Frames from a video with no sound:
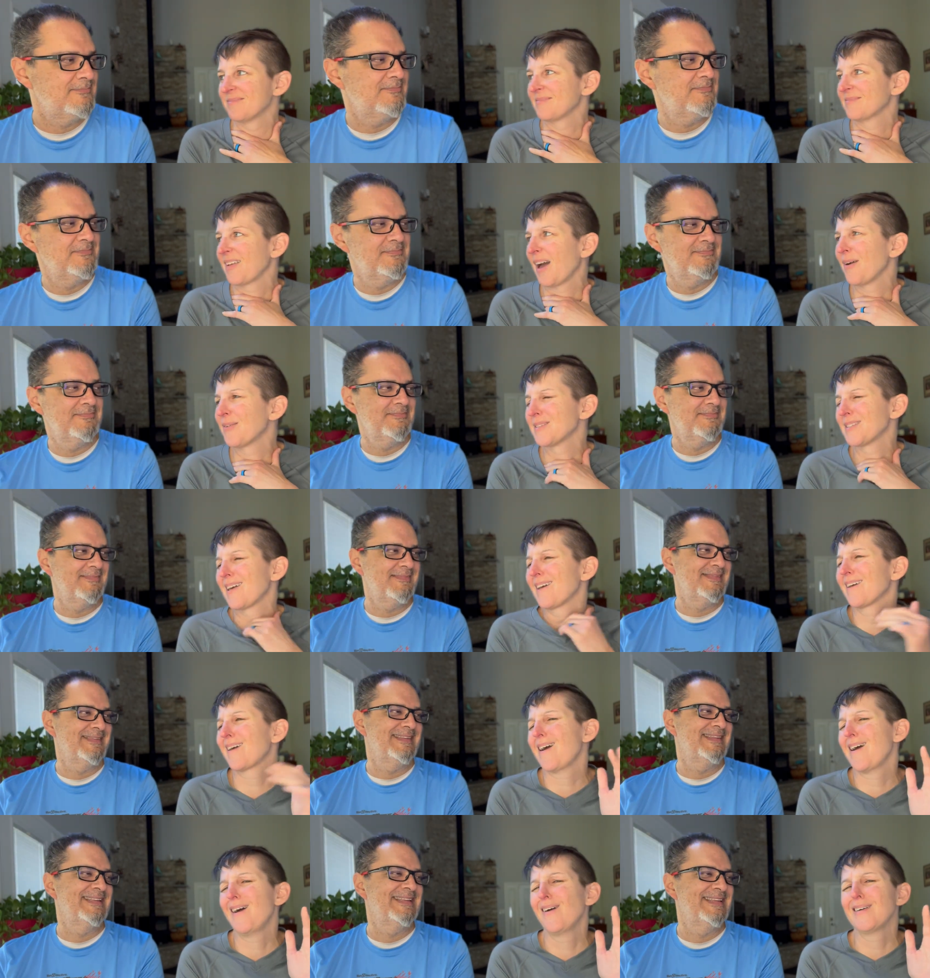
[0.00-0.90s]
Speaker 1: I was like, oh,
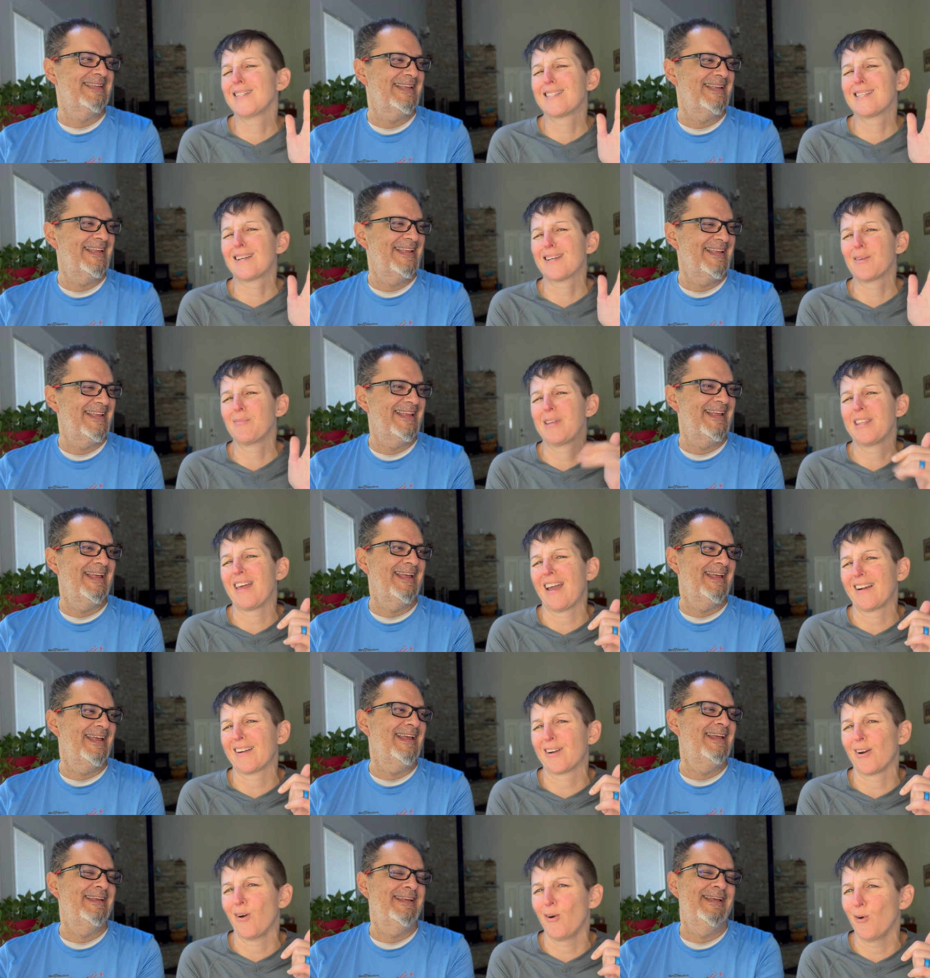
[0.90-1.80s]
it's not gonna be
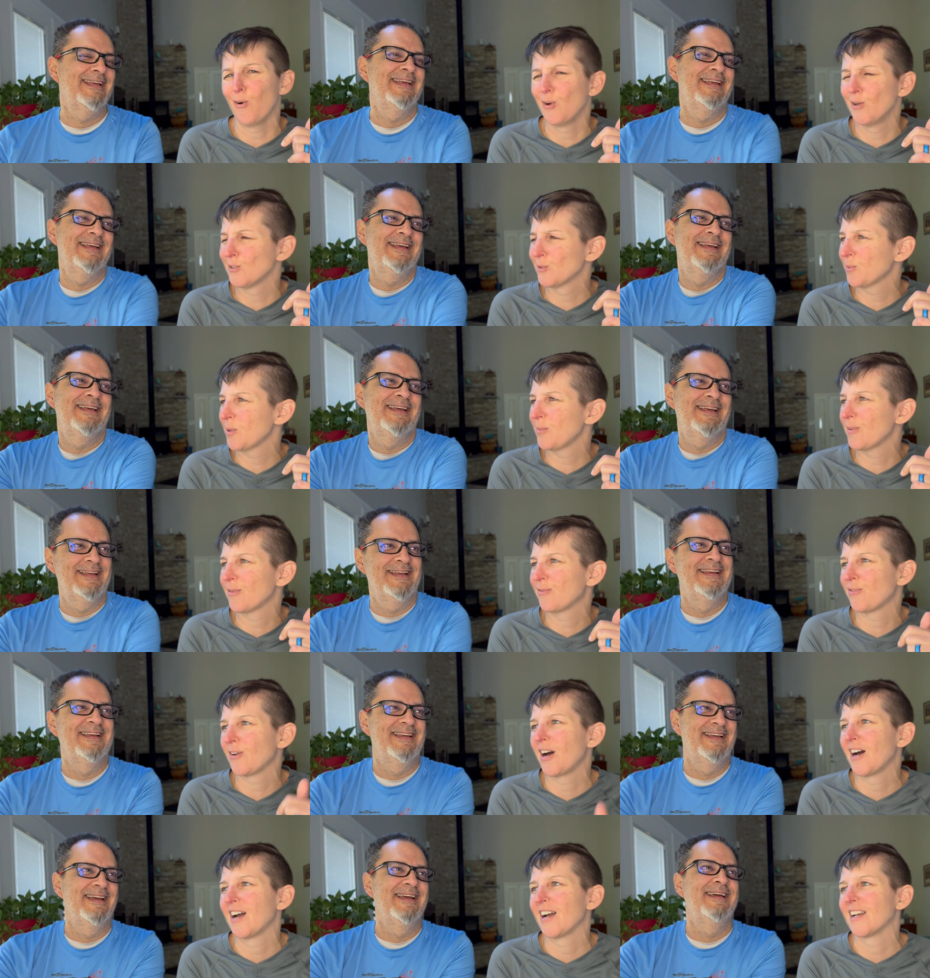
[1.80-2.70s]
that cold. We'll be
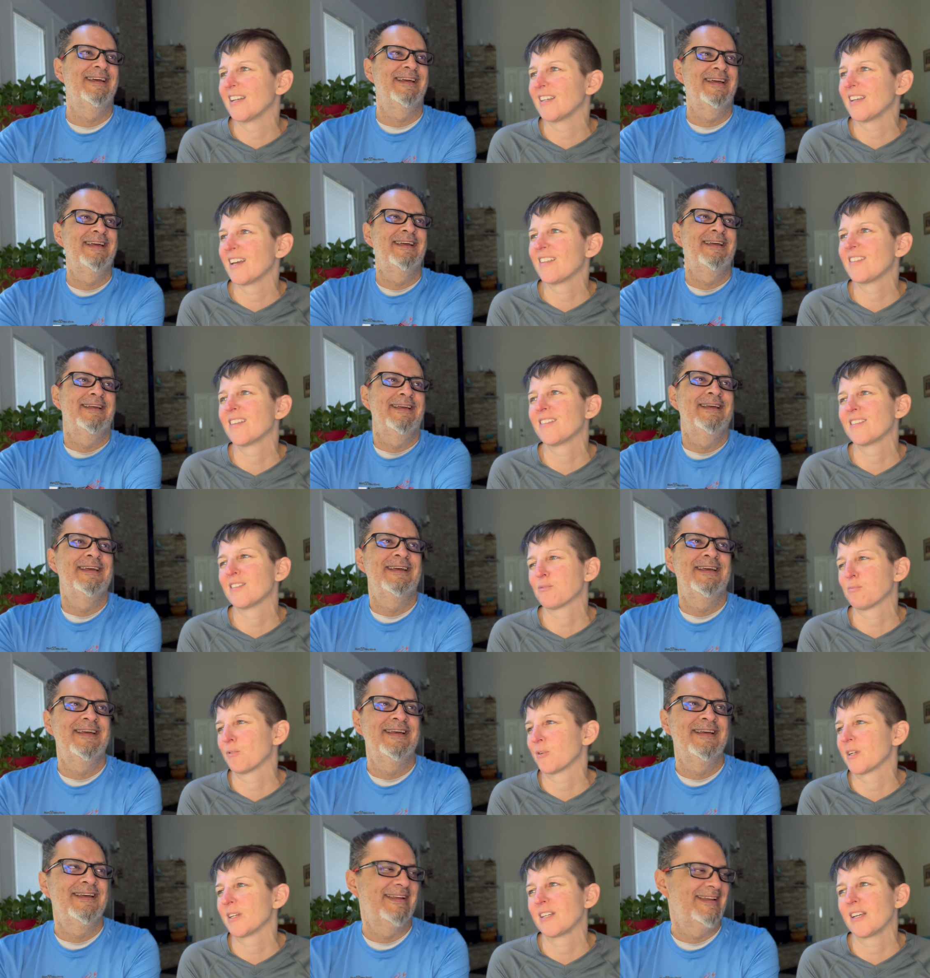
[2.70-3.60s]
fine. And then this
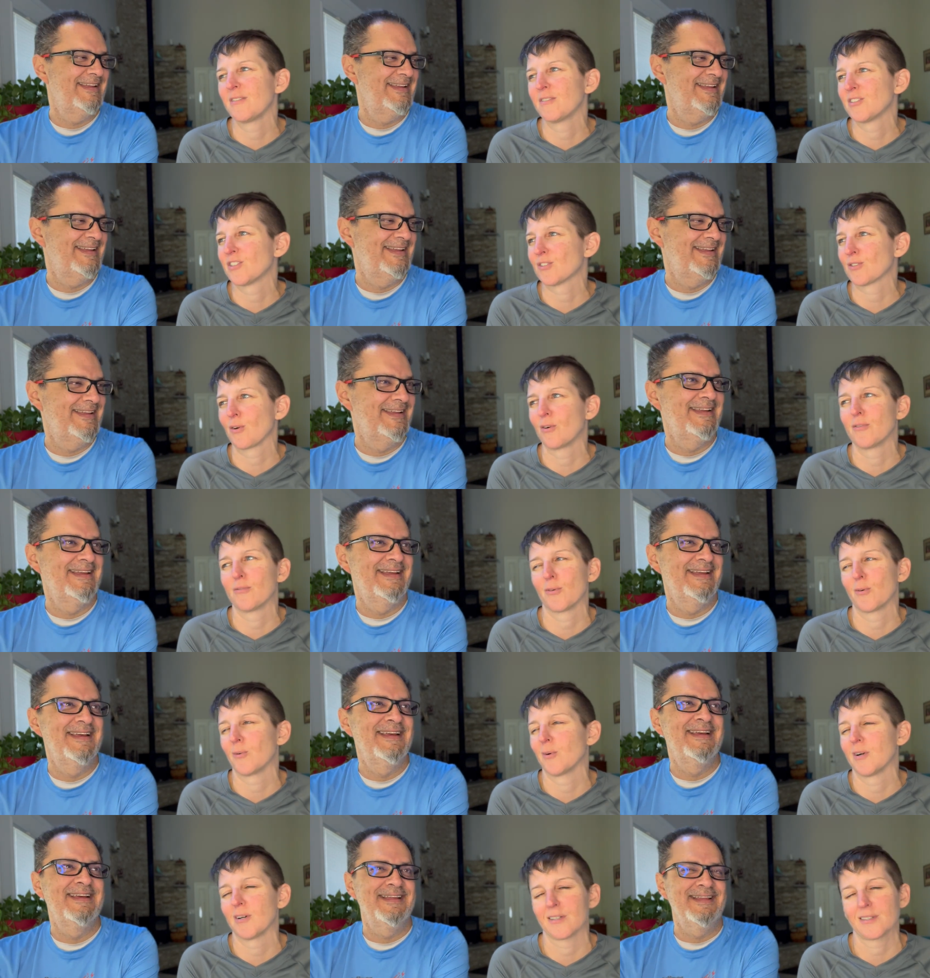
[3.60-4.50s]
morning, even just going for a
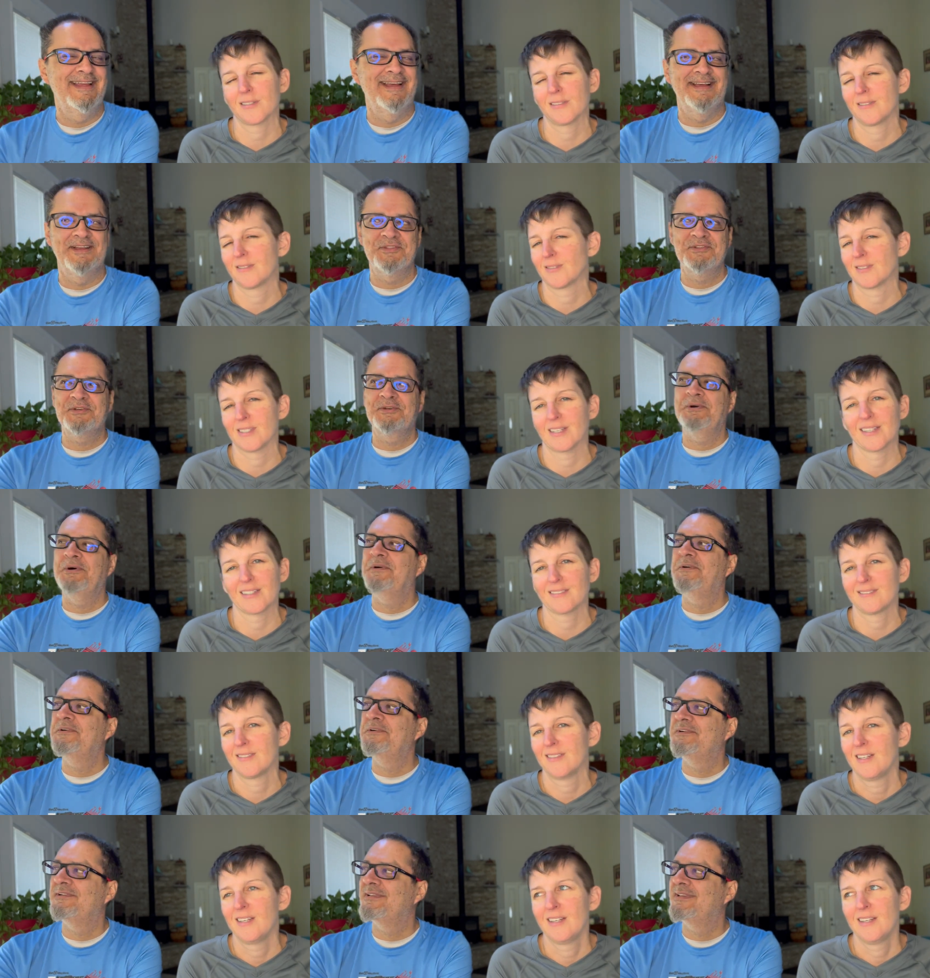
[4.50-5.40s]
walk, I was like,
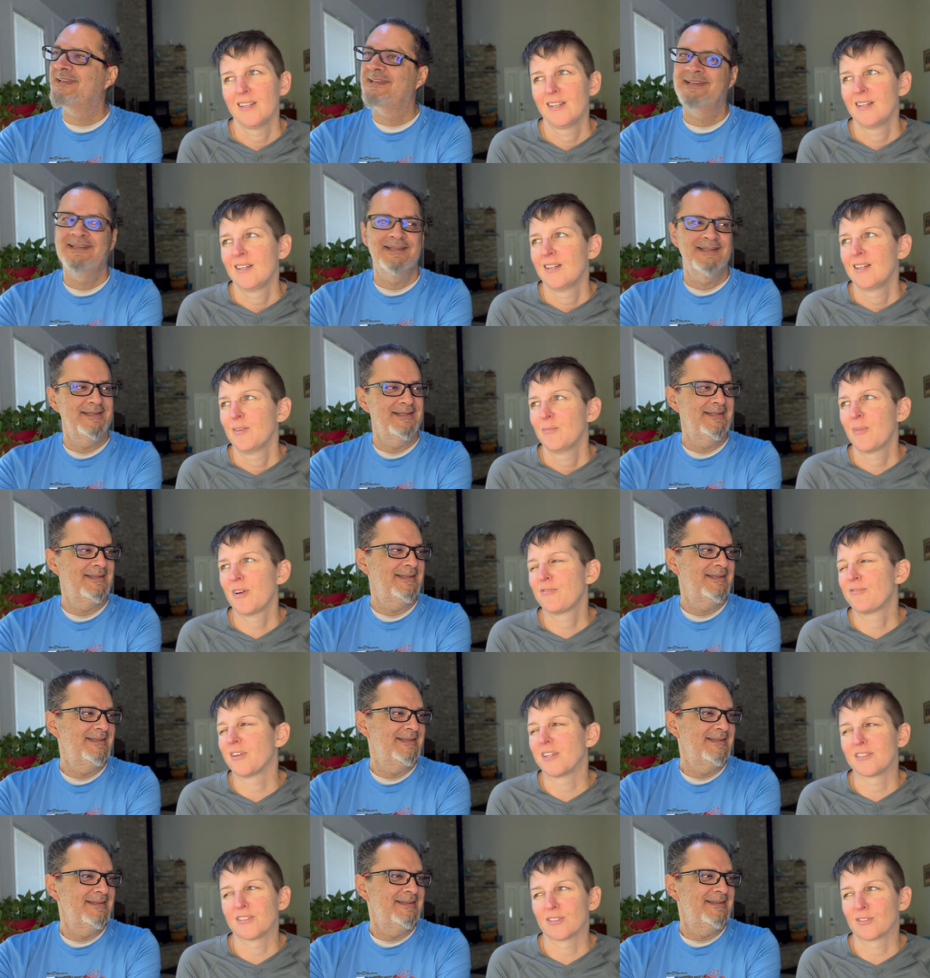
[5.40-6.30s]
cold. my
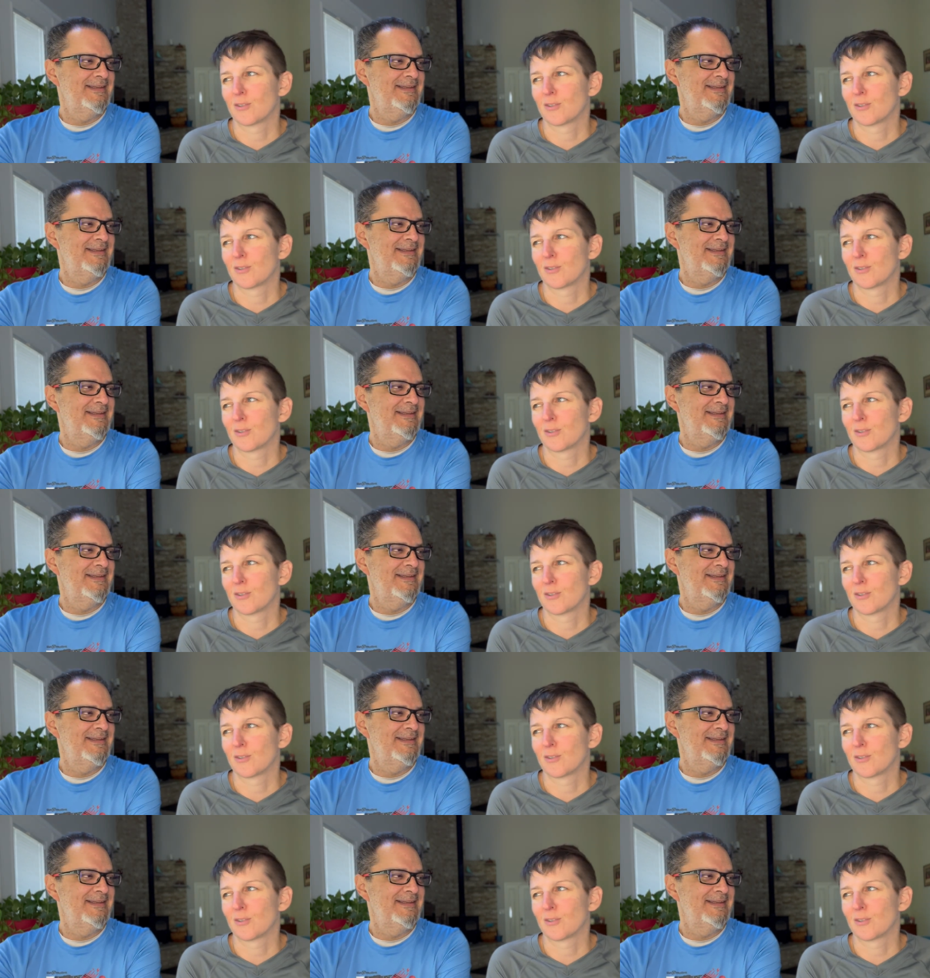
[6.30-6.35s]
face is